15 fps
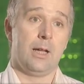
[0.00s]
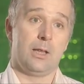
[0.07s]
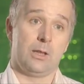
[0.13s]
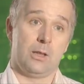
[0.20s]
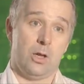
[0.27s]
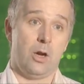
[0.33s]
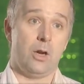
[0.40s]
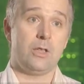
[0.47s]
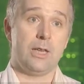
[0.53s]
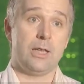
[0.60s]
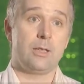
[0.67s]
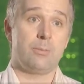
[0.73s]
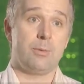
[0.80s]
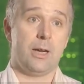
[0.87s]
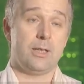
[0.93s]
large
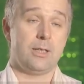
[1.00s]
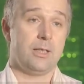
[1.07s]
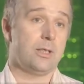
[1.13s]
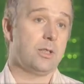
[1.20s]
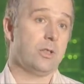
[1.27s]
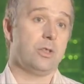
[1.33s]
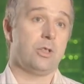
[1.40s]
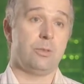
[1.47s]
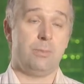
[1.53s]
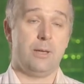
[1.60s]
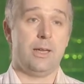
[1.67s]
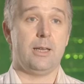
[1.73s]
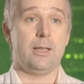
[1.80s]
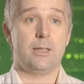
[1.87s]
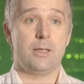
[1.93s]
enterprises such as
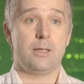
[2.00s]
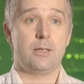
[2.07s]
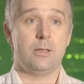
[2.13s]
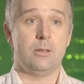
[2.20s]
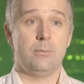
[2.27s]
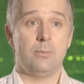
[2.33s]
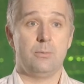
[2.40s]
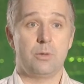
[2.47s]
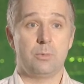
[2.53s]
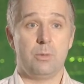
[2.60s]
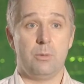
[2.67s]
BA Systems.